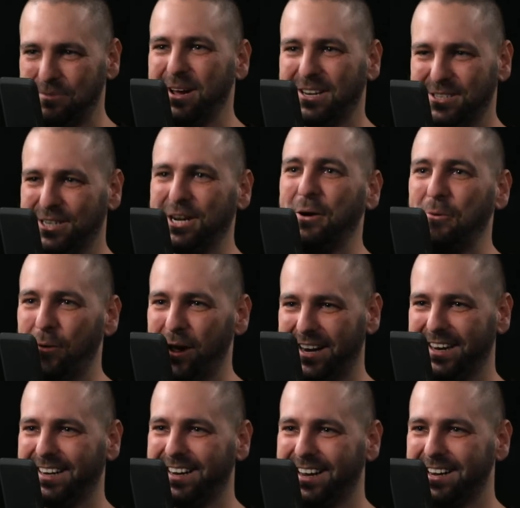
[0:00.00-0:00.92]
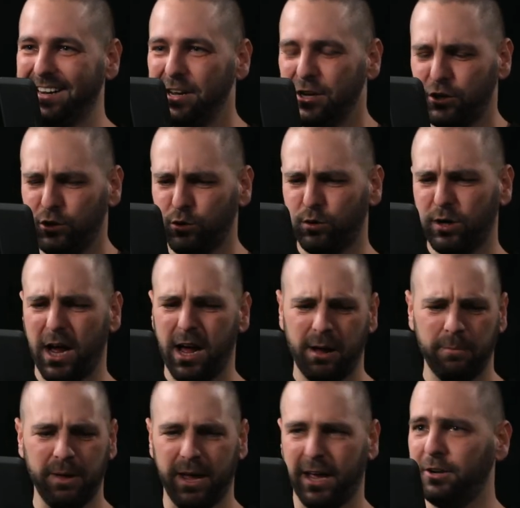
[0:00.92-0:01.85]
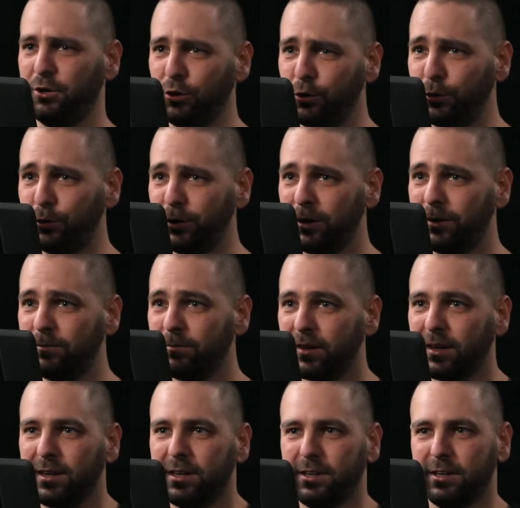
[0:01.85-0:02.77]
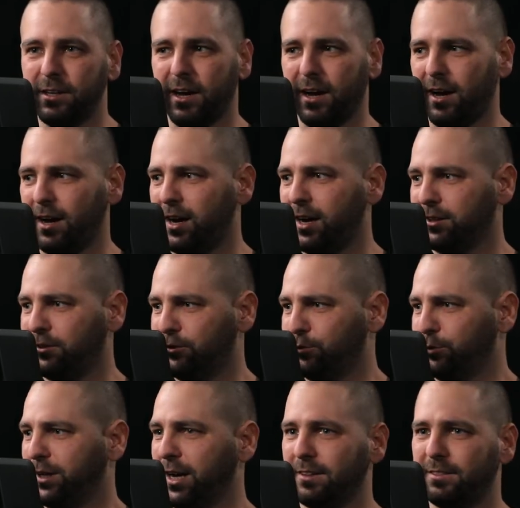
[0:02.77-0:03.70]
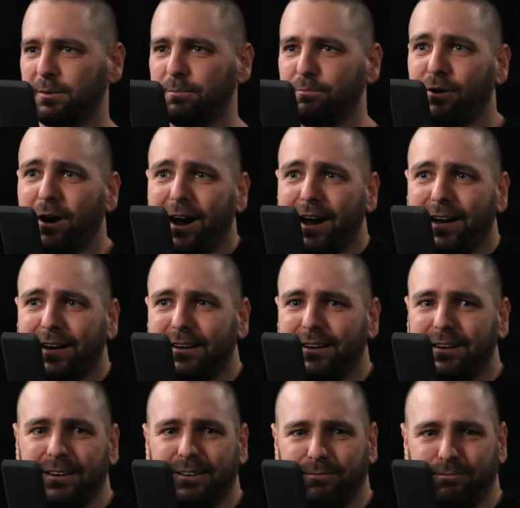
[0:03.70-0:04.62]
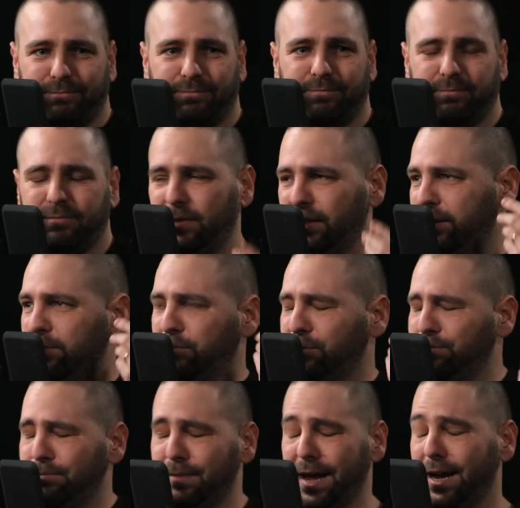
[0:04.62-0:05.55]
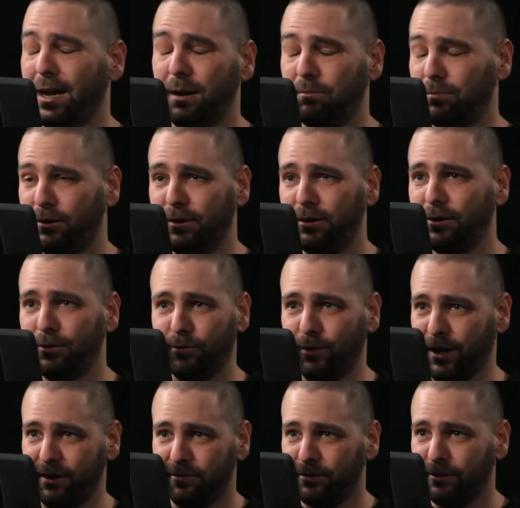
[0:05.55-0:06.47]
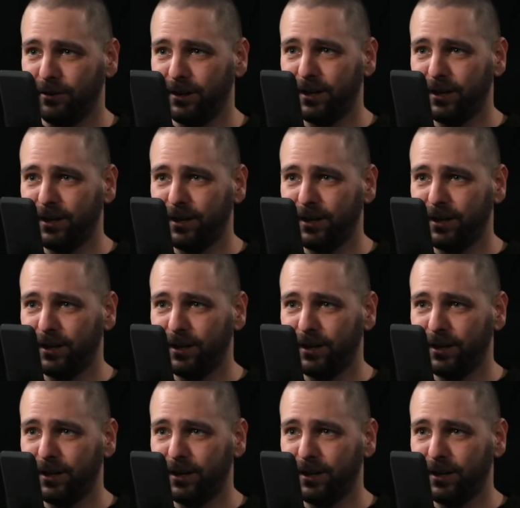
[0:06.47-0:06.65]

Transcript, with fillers: Imagine yeah. a wedding day. You come at noon uh, to get the bride, put makeup on or whatever